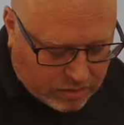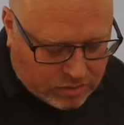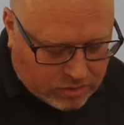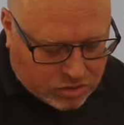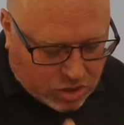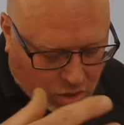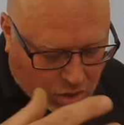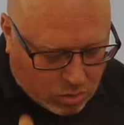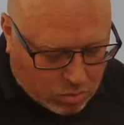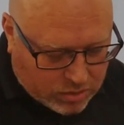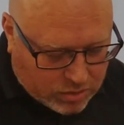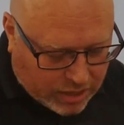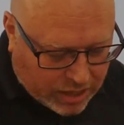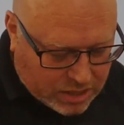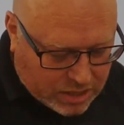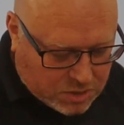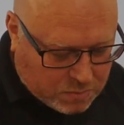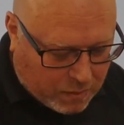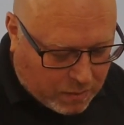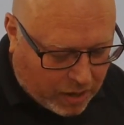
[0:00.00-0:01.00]
told
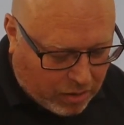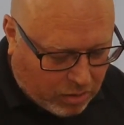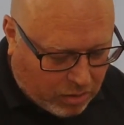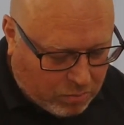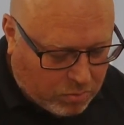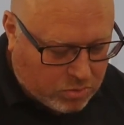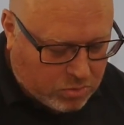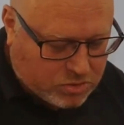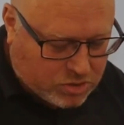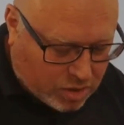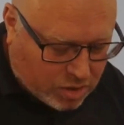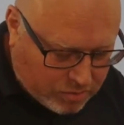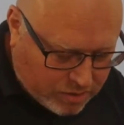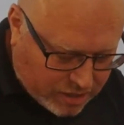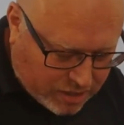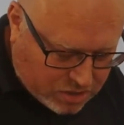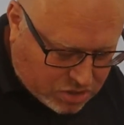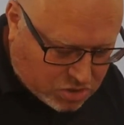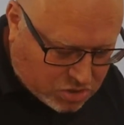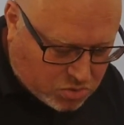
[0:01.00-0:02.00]
his parables, told
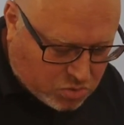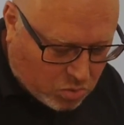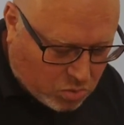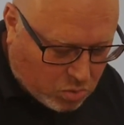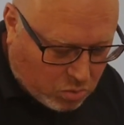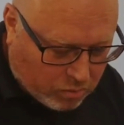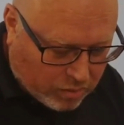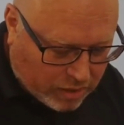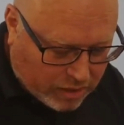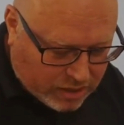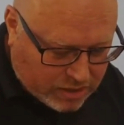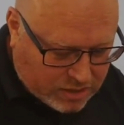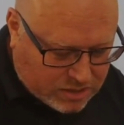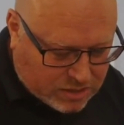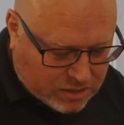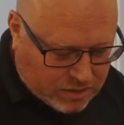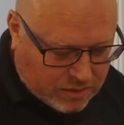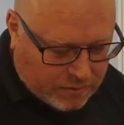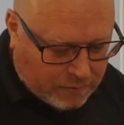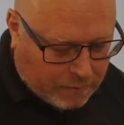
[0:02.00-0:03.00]
his stories,
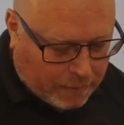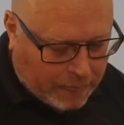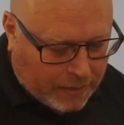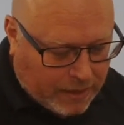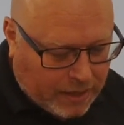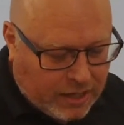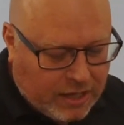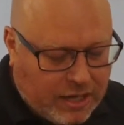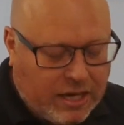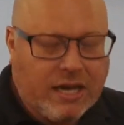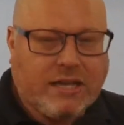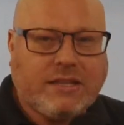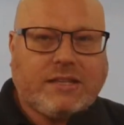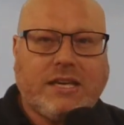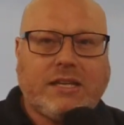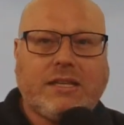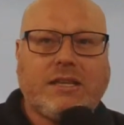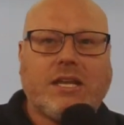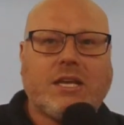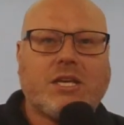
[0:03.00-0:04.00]
he
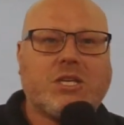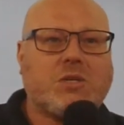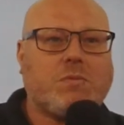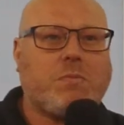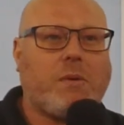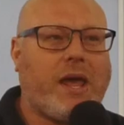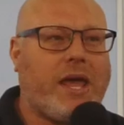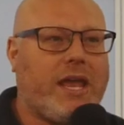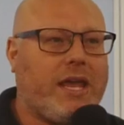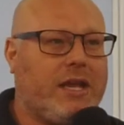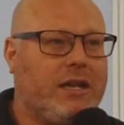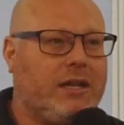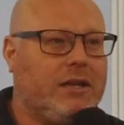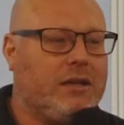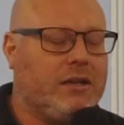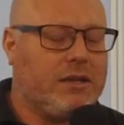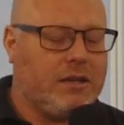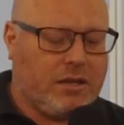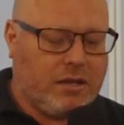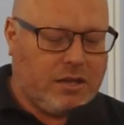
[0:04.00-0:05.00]
didn't explain
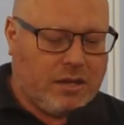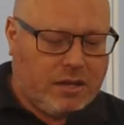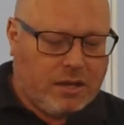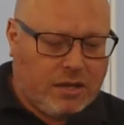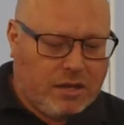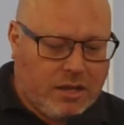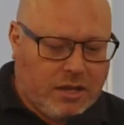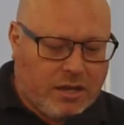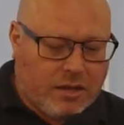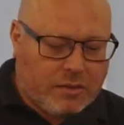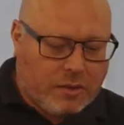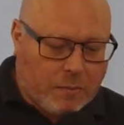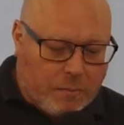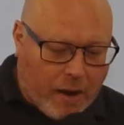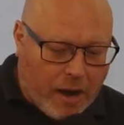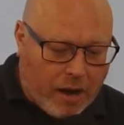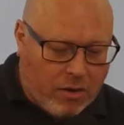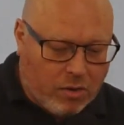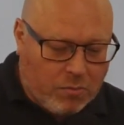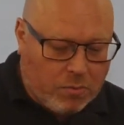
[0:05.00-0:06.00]
the
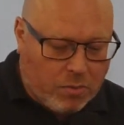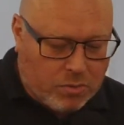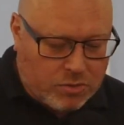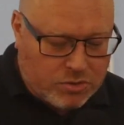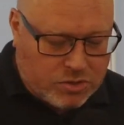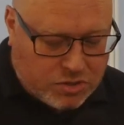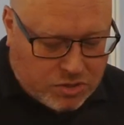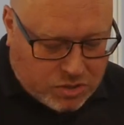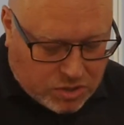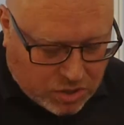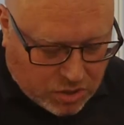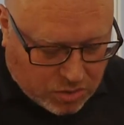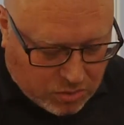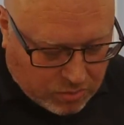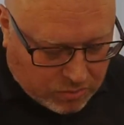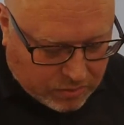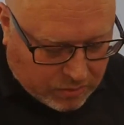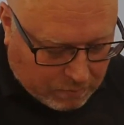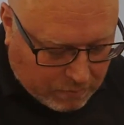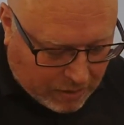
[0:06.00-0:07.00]
parables to
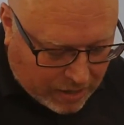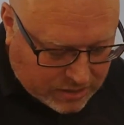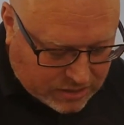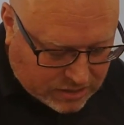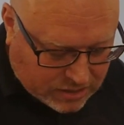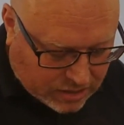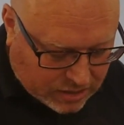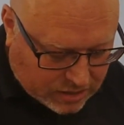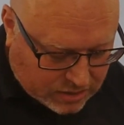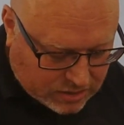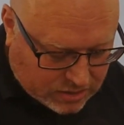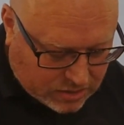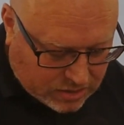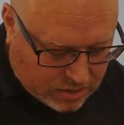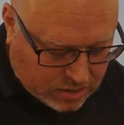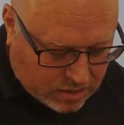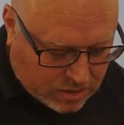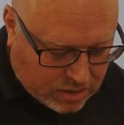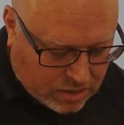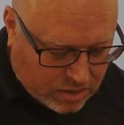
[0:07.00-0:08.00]
the masses.
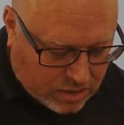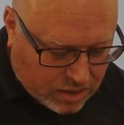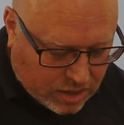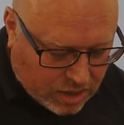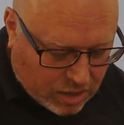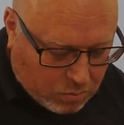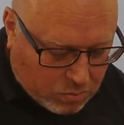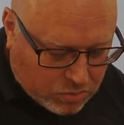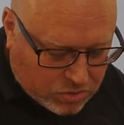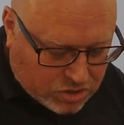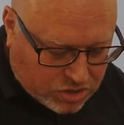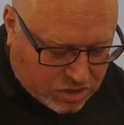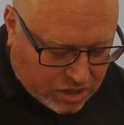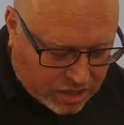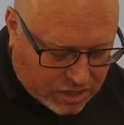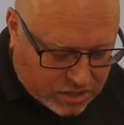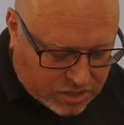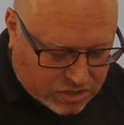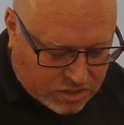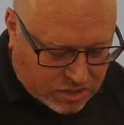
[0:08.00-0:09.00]
It was
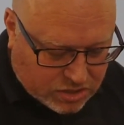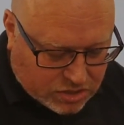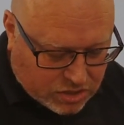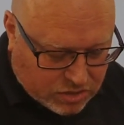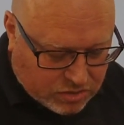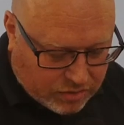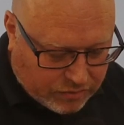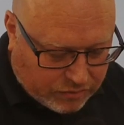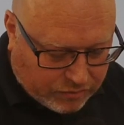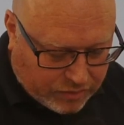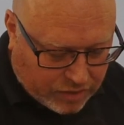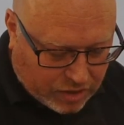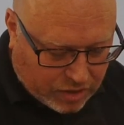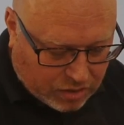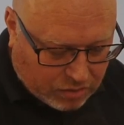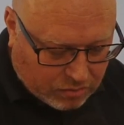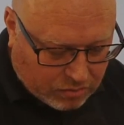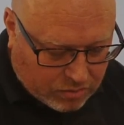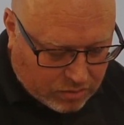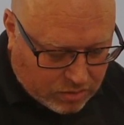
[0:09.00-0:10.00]
just to the
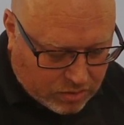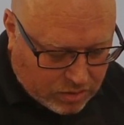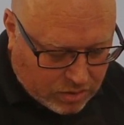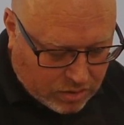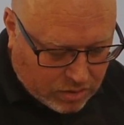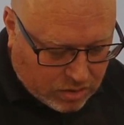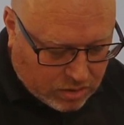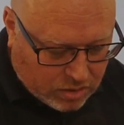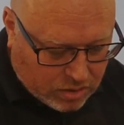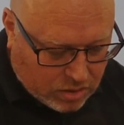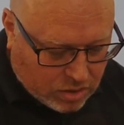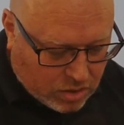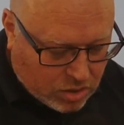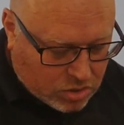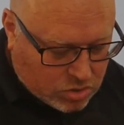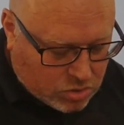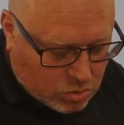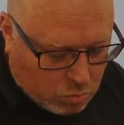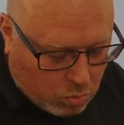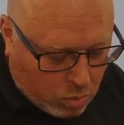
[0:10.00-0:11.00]
few.
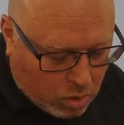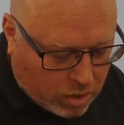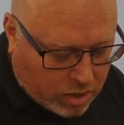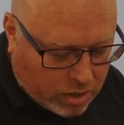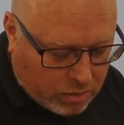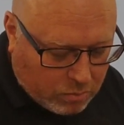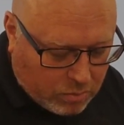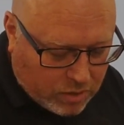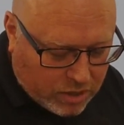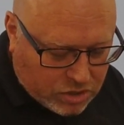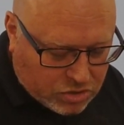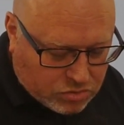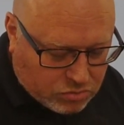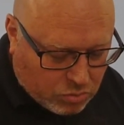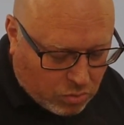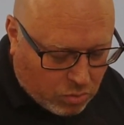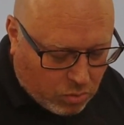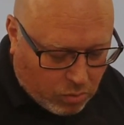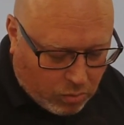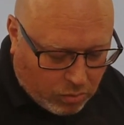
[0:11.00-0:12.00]
So what can we
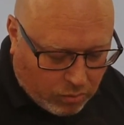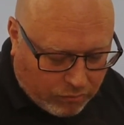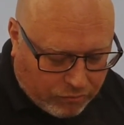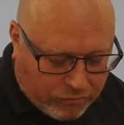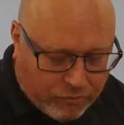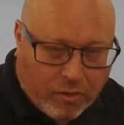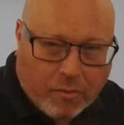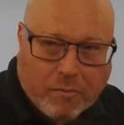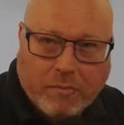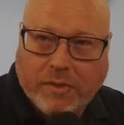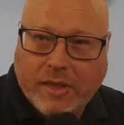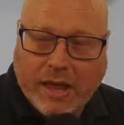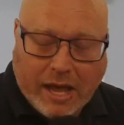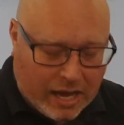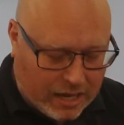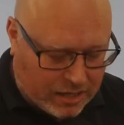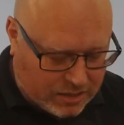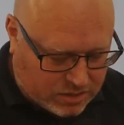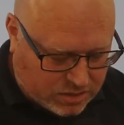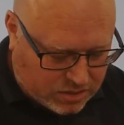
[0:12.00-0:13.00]
draw from
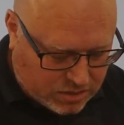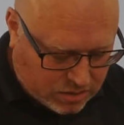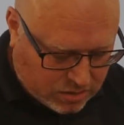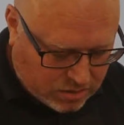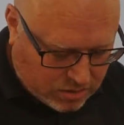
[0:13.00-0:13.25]
that?